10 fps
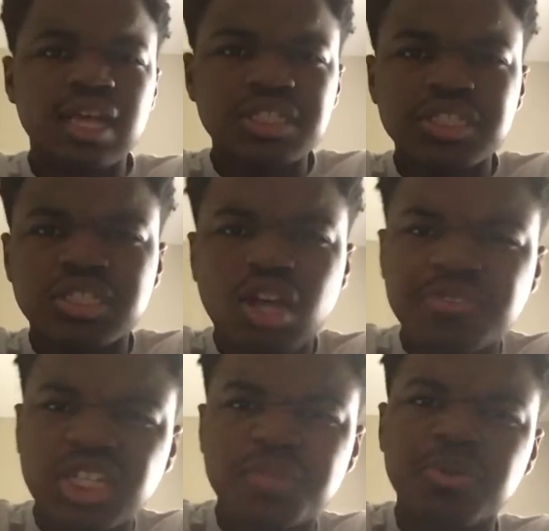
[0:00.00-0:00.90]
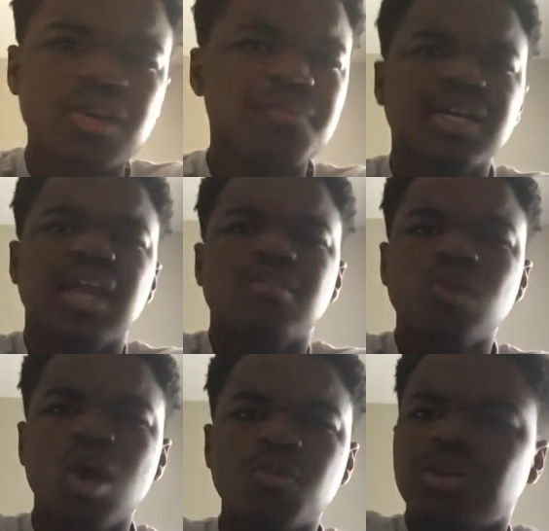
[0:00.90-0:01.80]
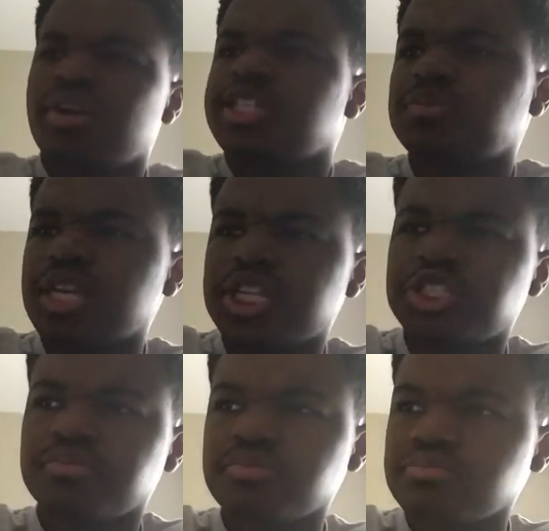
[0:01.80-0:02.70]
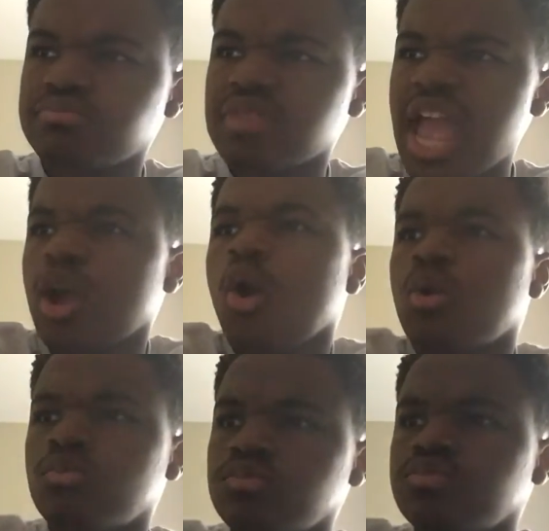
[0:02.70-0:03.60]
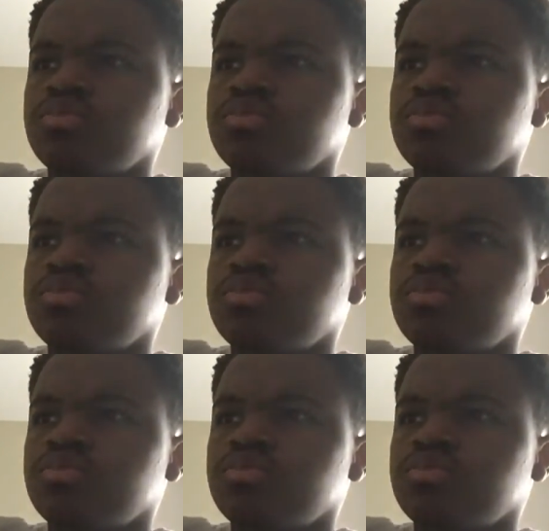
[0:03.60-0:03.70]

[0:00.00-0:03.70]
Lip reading: Now she just all of a sudden appeared on Monday Night Raw with no explanation at all.